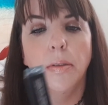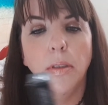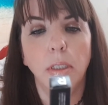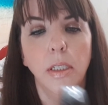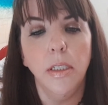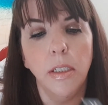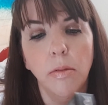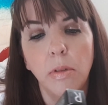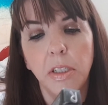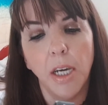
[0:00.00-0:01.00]
this is the
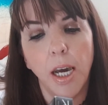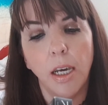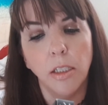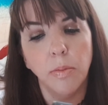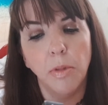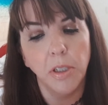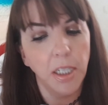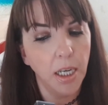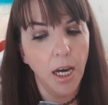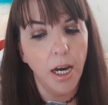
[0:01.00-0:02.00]
Rodial
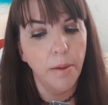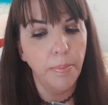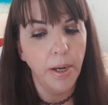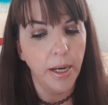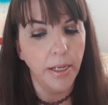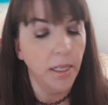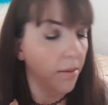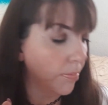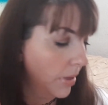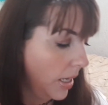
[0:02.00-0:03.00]
Smoky Eye Pen
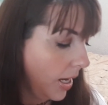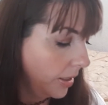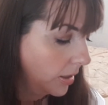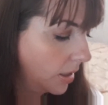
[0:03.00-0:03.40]
in black.